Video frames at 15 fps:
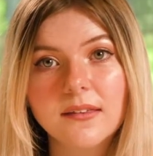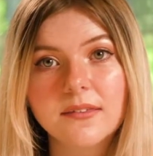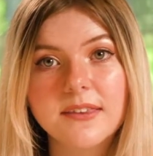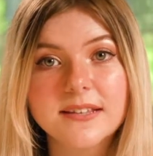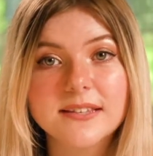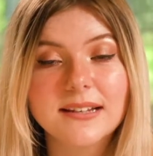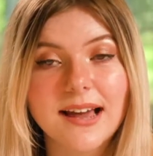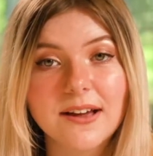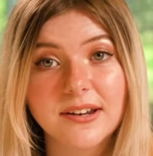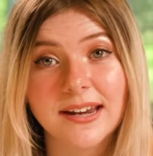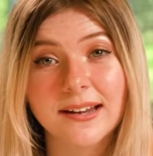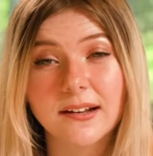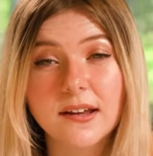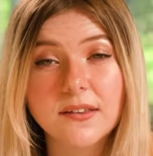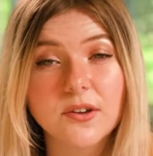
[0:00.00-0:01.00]
This allowed
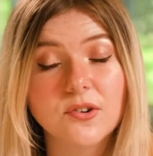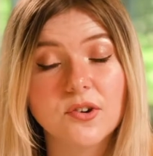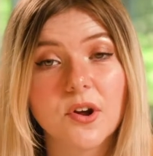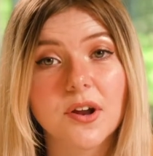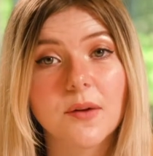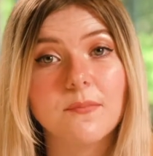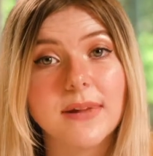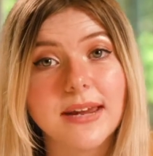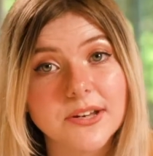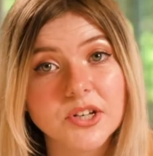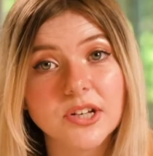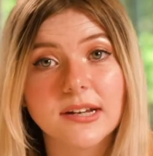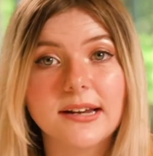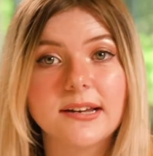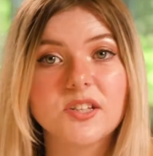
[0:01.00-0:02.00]
Hitler, though not
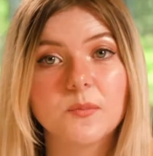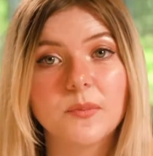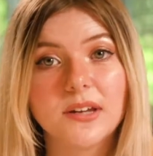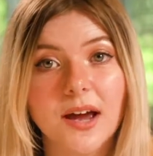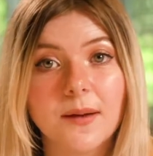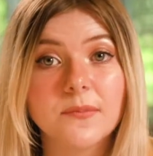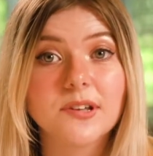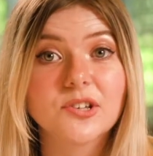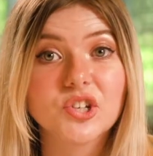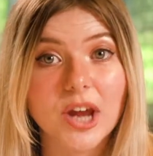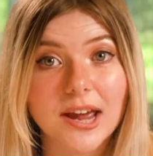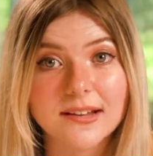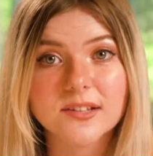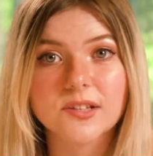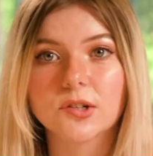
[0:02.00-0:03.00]
immediately, to become the
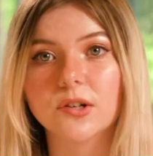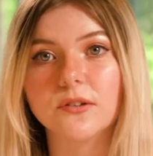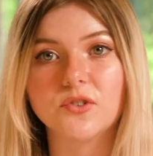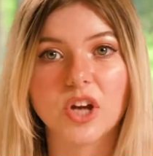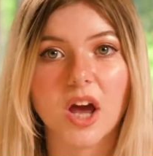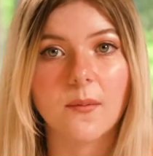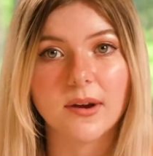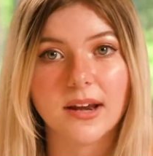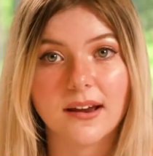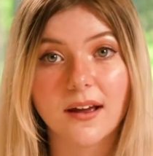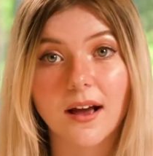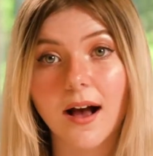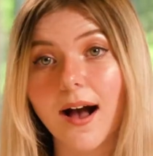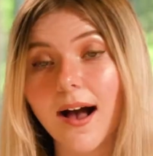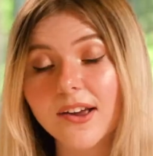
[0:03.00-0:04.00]
Chancellor of Germany,
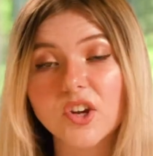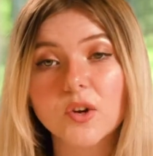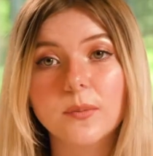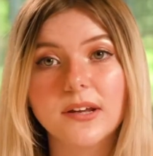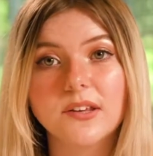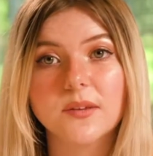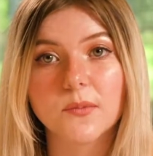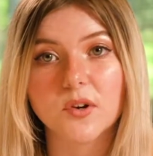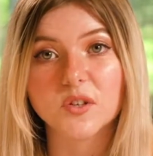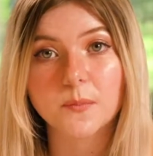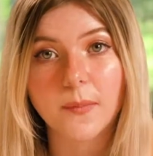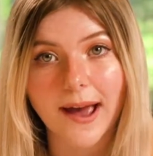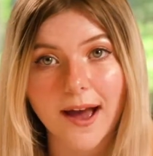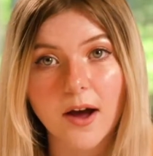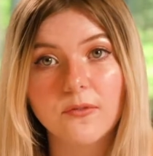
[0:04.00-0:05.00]
arguably the most
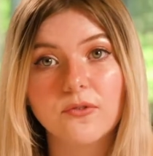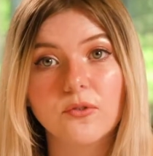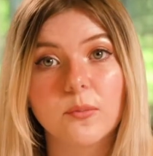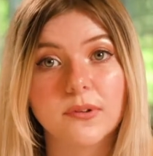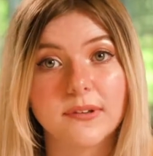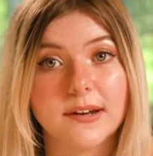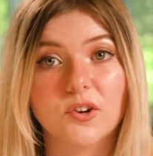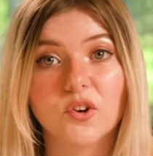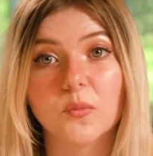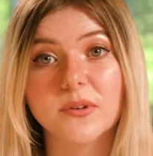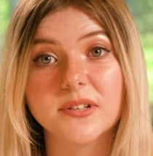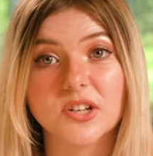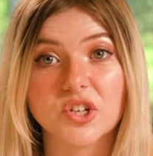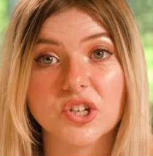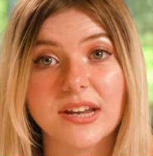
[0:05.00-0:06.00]
powerful political
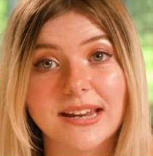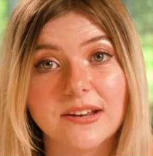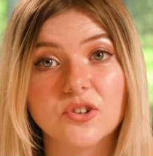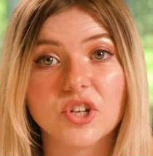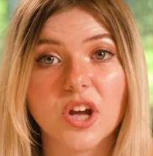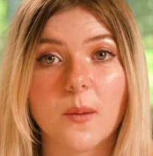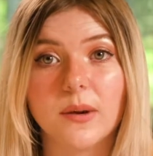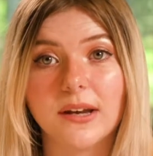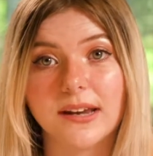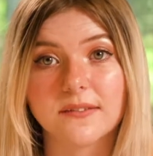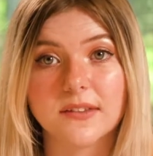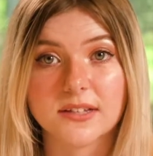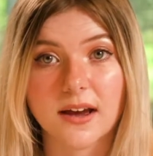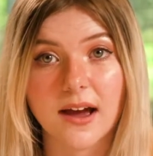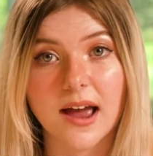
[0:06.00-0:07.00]
position in Germany at
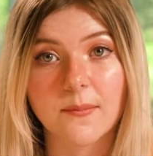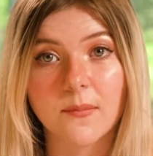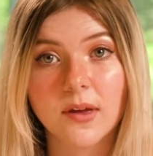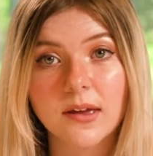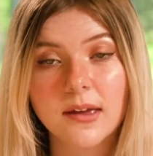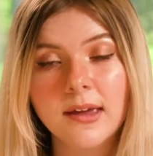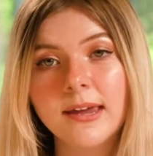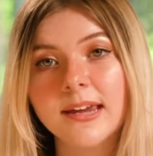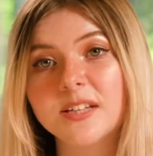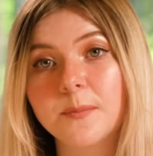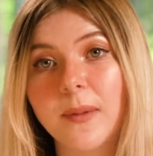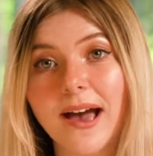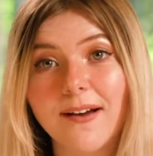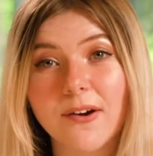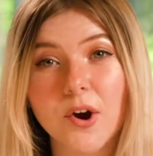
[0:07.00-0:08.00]
the time, his
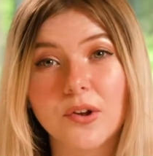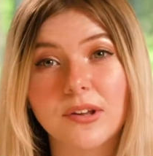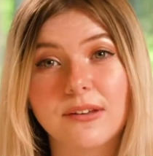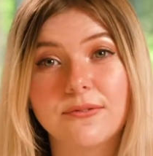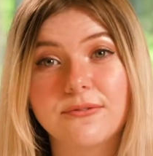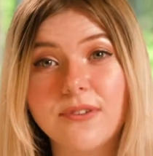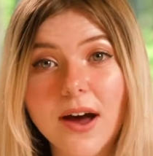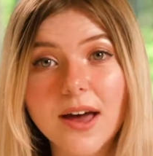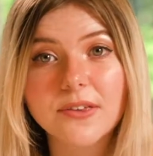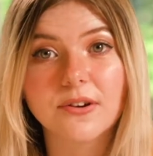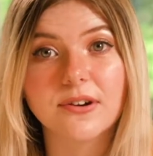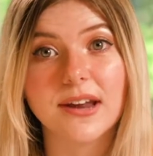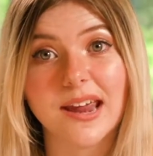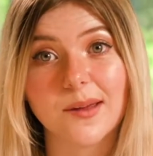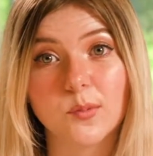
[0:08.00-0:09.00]
power only further
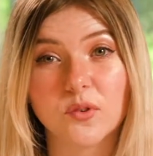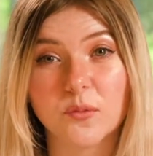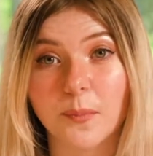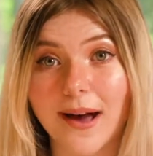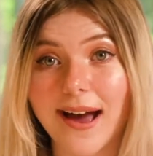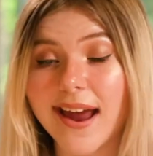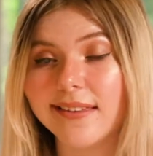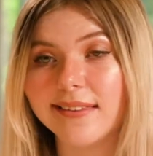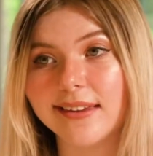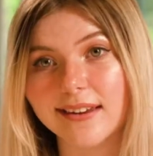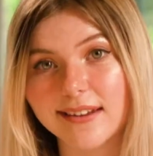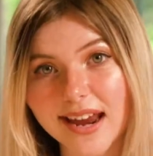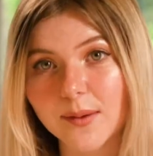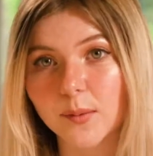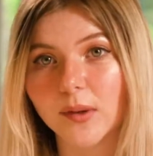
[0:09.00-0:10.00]
enabled by the
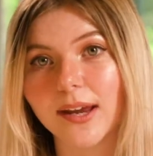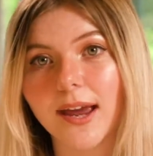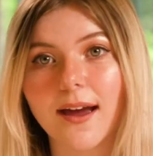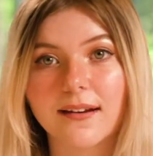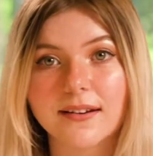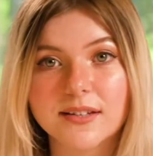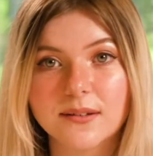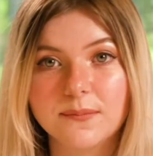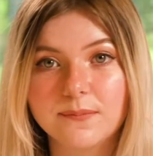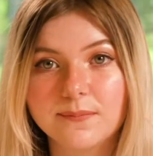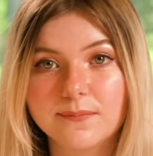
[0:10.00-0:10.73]
Enabling Act.